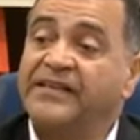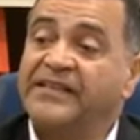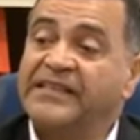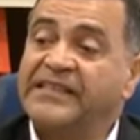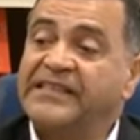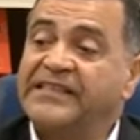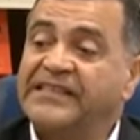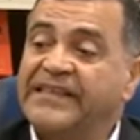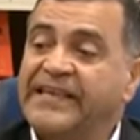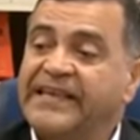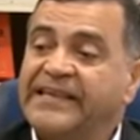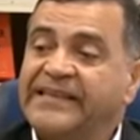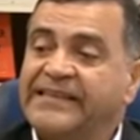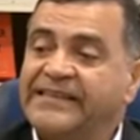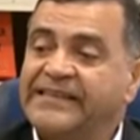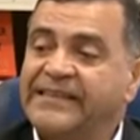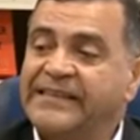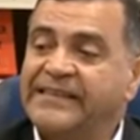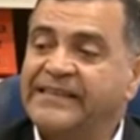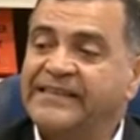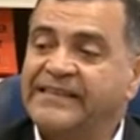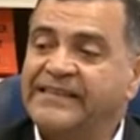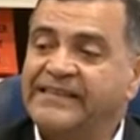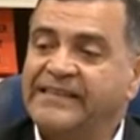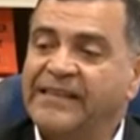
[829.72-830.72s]

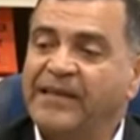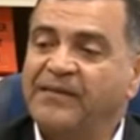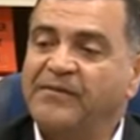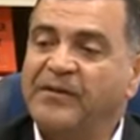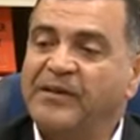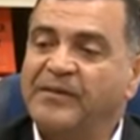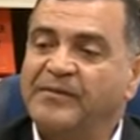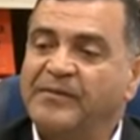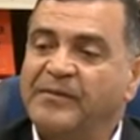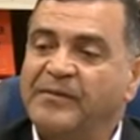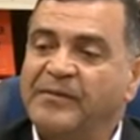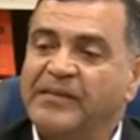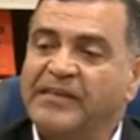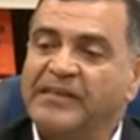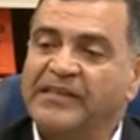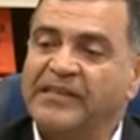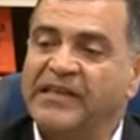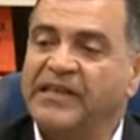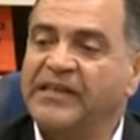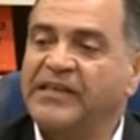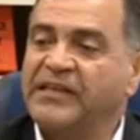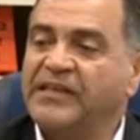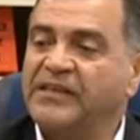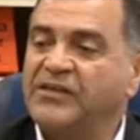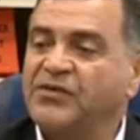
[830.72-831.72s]
detected, they will be
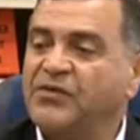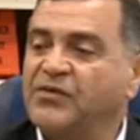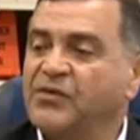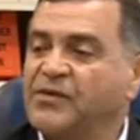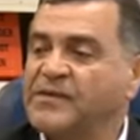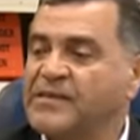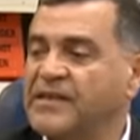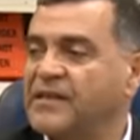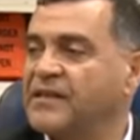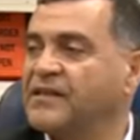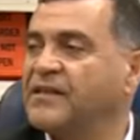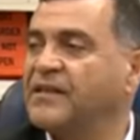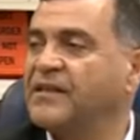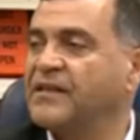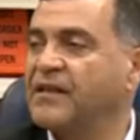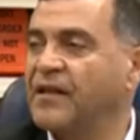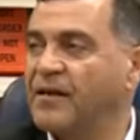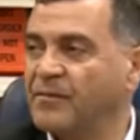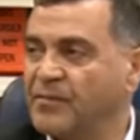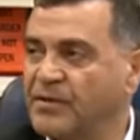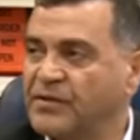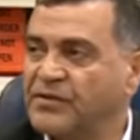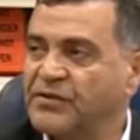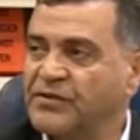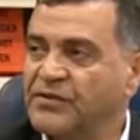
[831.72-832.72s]
taken to certain
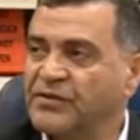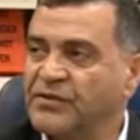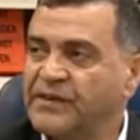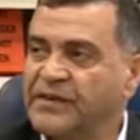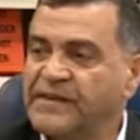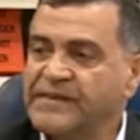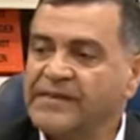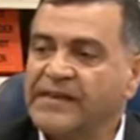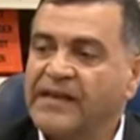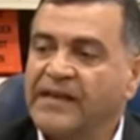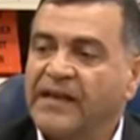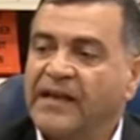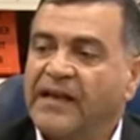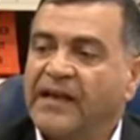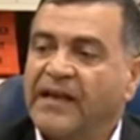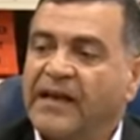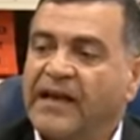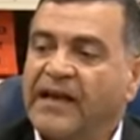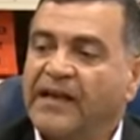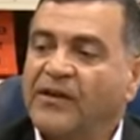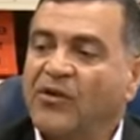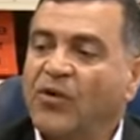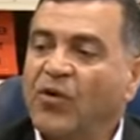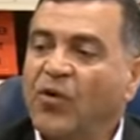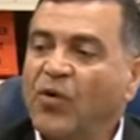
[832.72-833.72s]
laboratories,
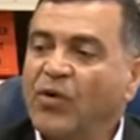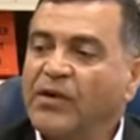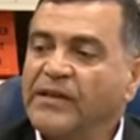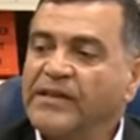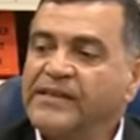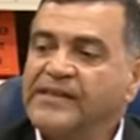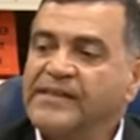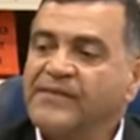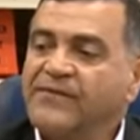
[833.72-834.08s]
and all this